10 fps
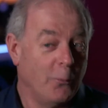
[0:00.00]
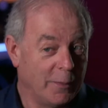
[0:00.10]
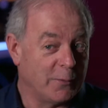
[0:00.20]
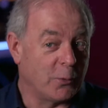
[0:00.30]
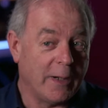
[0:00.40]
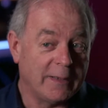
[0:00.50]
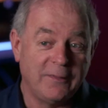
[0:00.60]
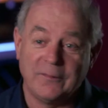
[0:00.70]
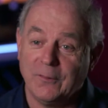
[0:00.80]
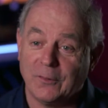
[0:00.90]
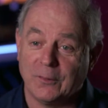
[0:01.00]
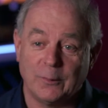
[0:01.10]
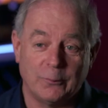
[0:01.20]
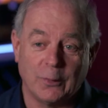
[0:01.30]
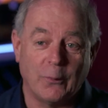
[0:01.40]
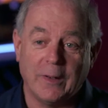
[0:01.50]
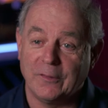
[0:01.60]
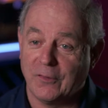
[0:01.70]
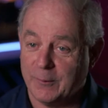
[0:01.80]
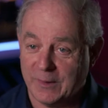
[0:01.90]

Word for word: Well, the this nut required some